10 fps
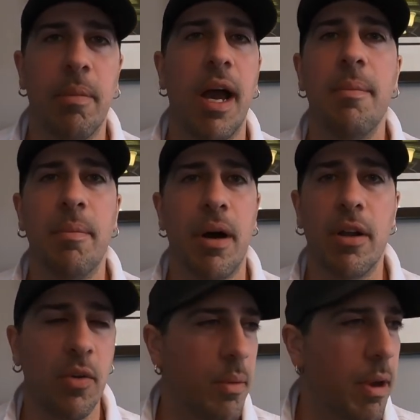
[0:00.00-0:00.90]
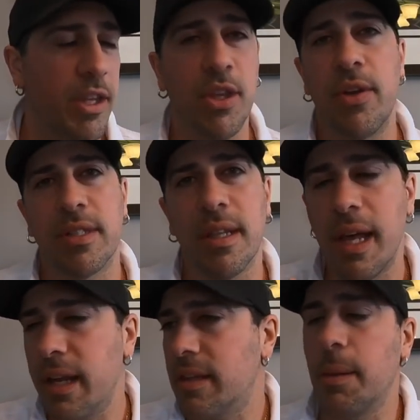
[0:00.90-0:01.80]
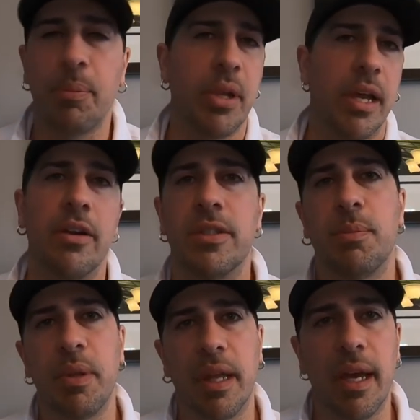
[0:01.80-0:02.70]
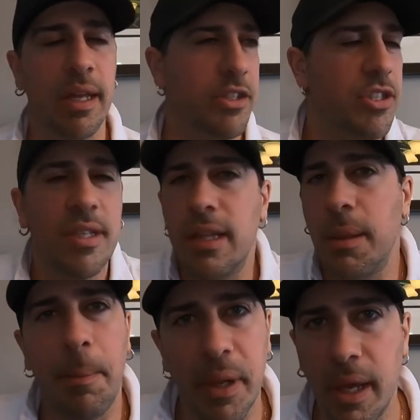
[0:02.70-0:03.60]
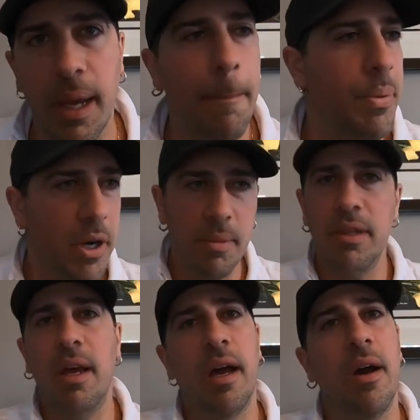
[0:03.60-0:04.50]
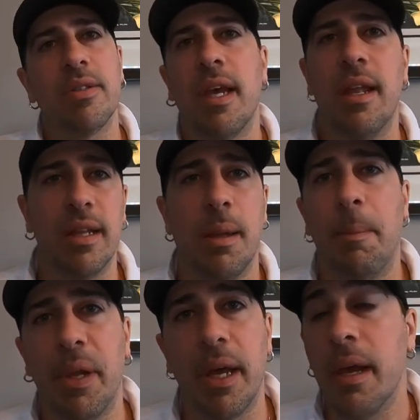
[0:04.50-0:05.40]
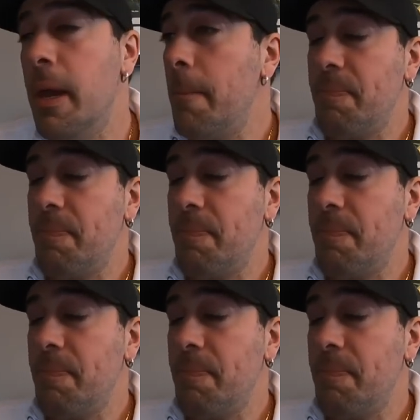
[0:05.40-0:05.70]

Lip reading: My motto and my theory is let the players play. Just let them play. Put them in the house and let them play.